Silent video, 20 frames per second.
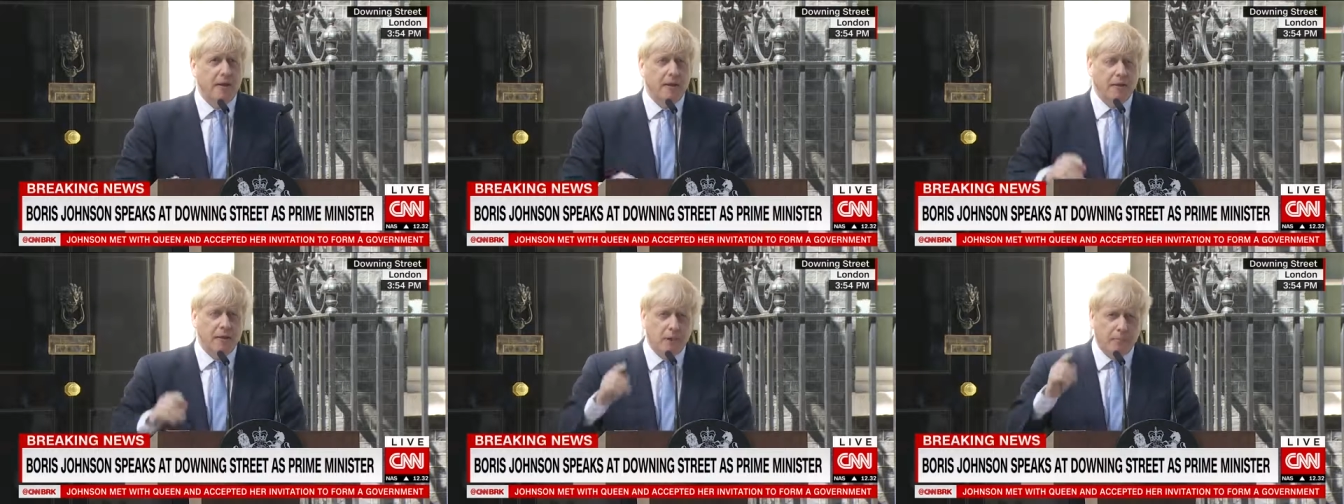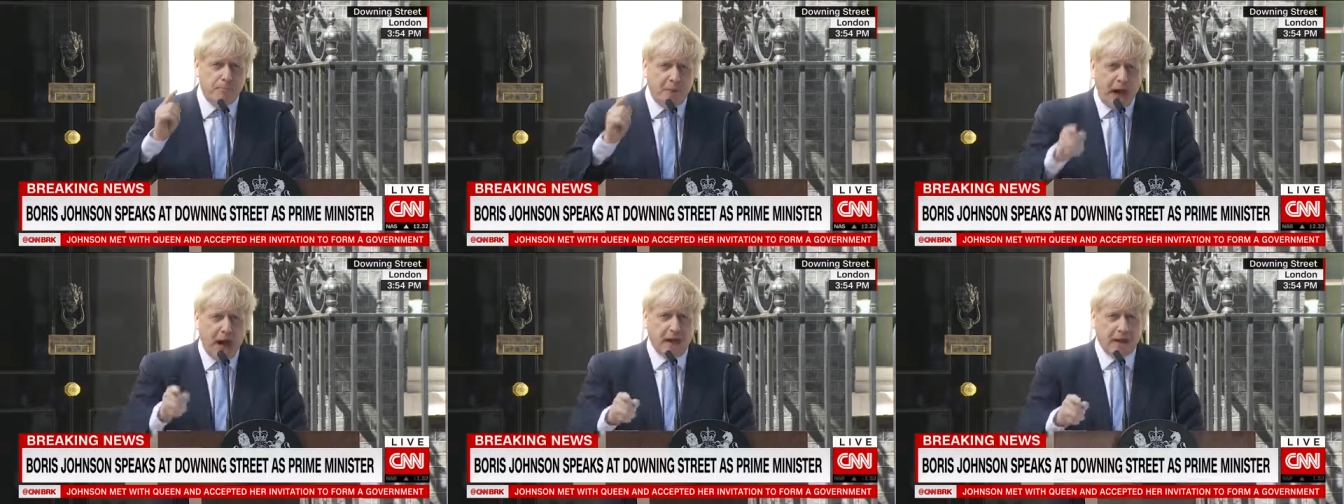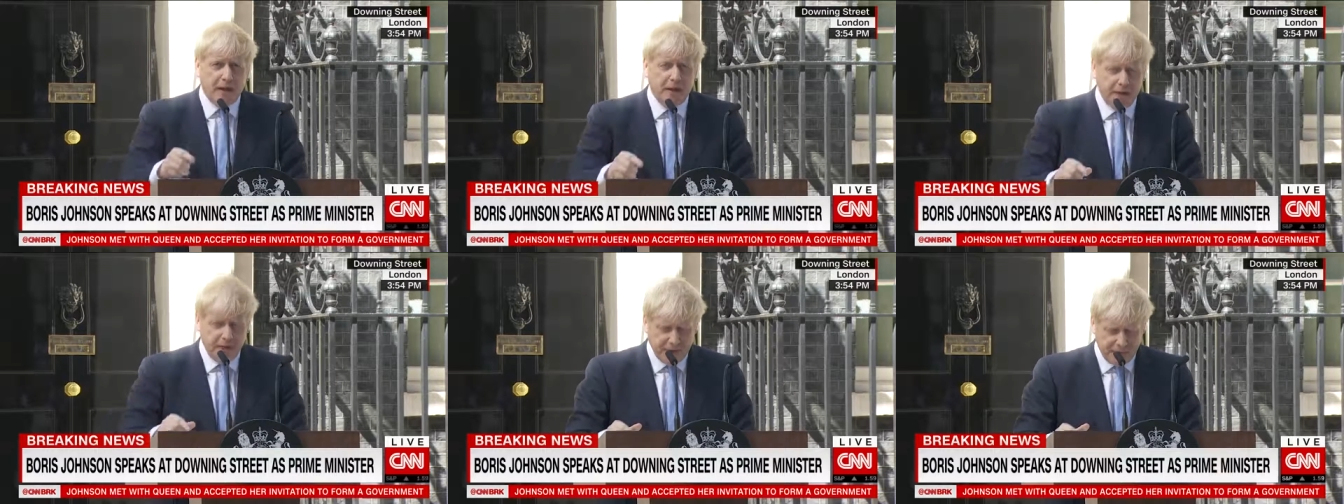the buck
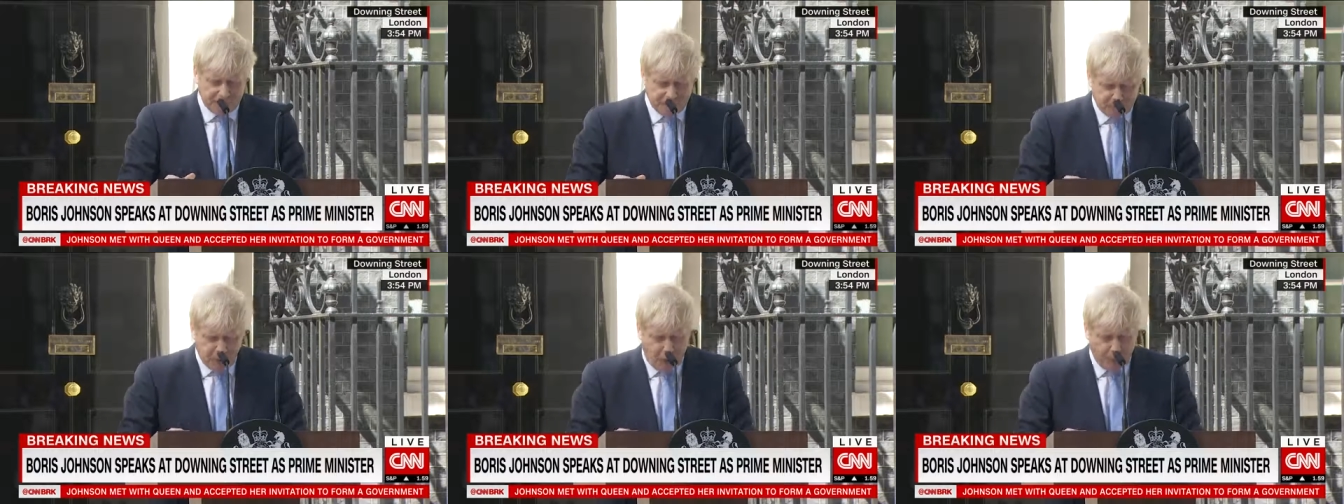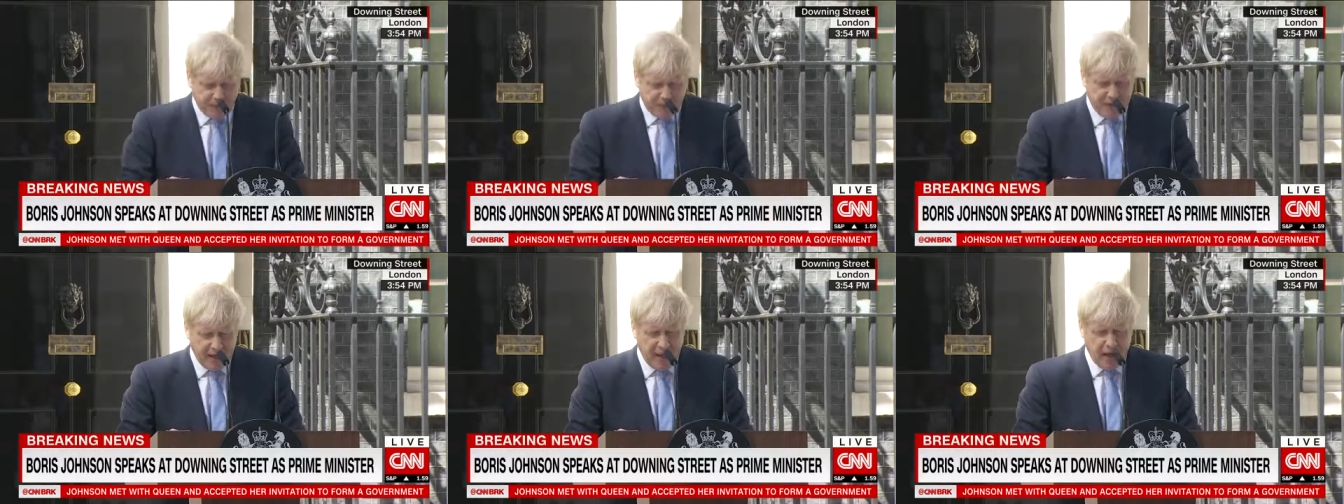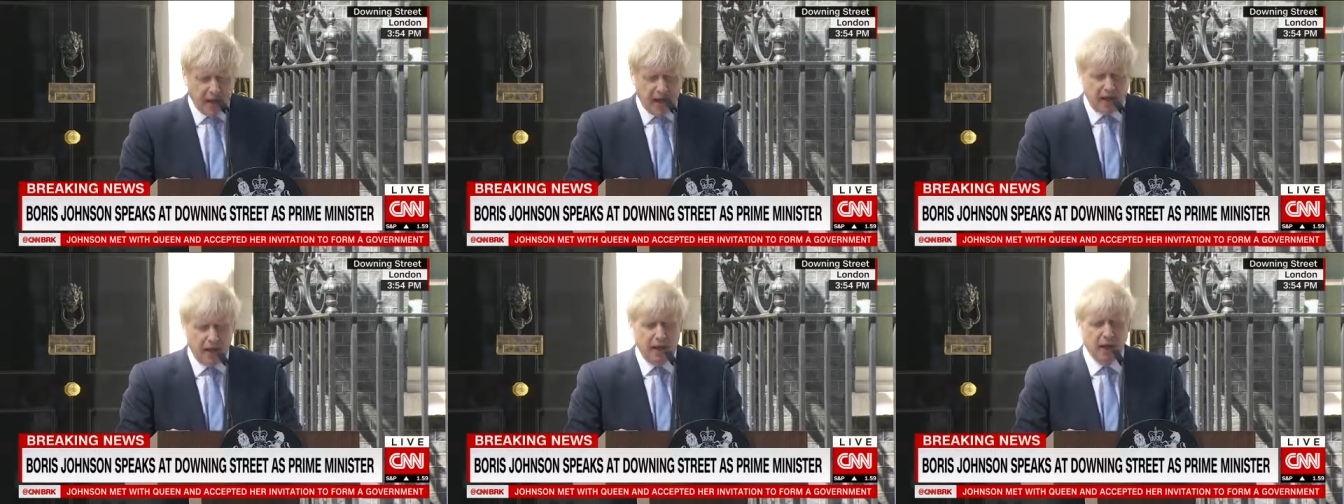stops
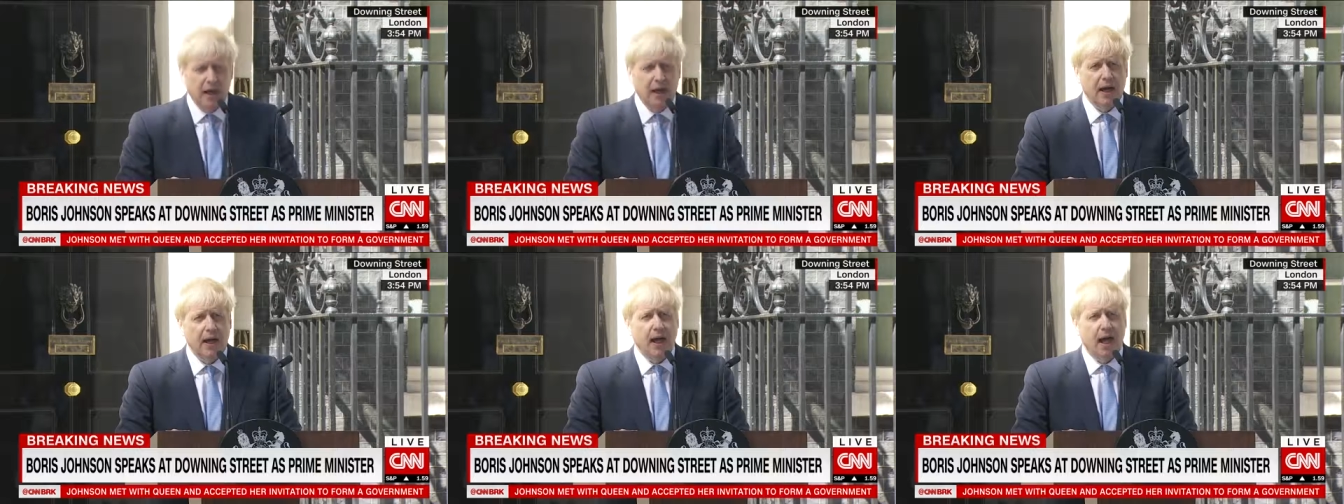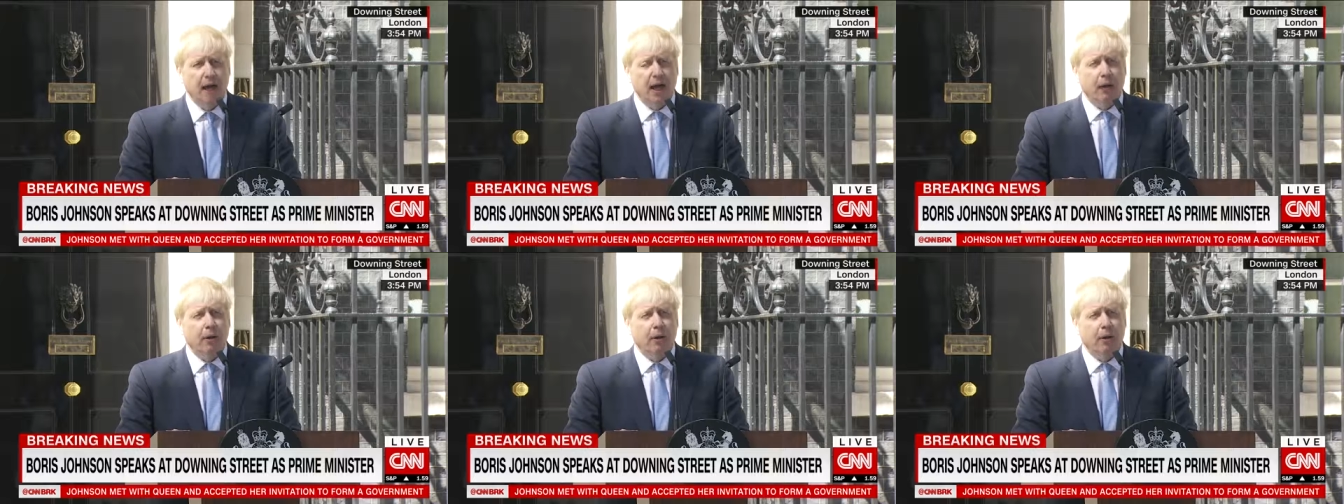here. And